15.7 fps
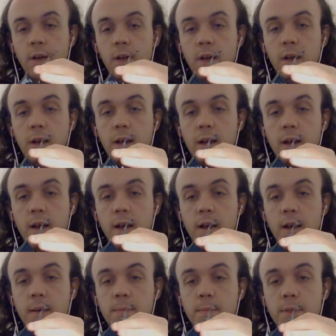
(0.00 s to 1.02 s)
though
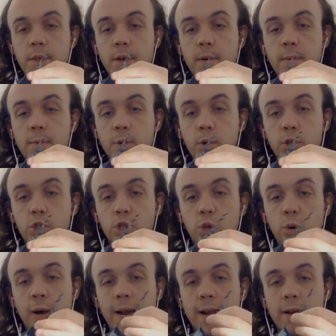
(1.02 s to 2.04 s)
I'm not
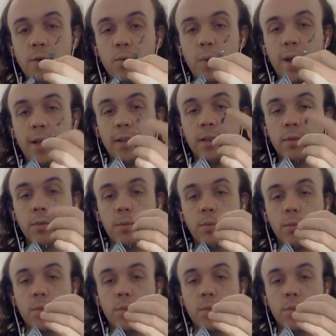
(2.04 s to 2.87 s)
sure how well,